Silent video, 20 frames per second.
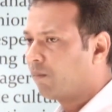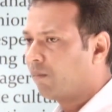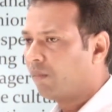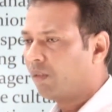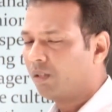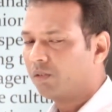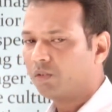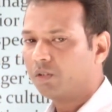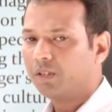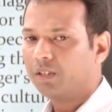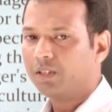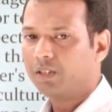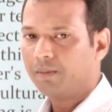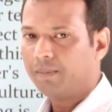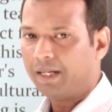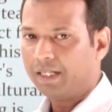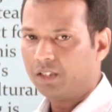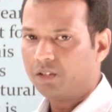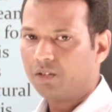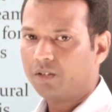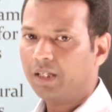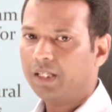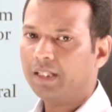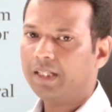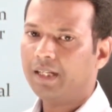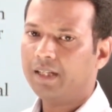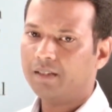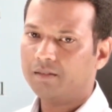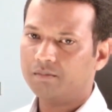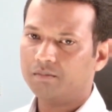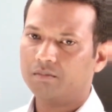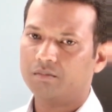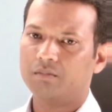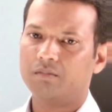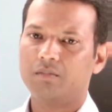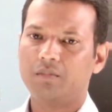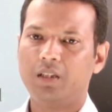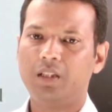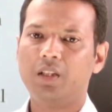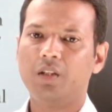So there's a manager and then
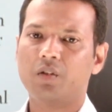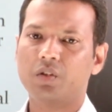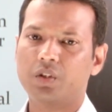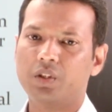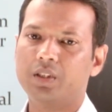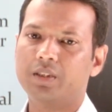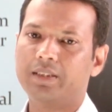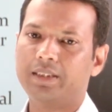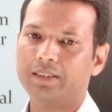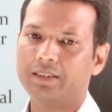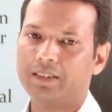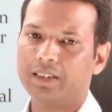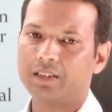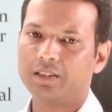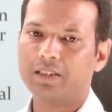he or she sets the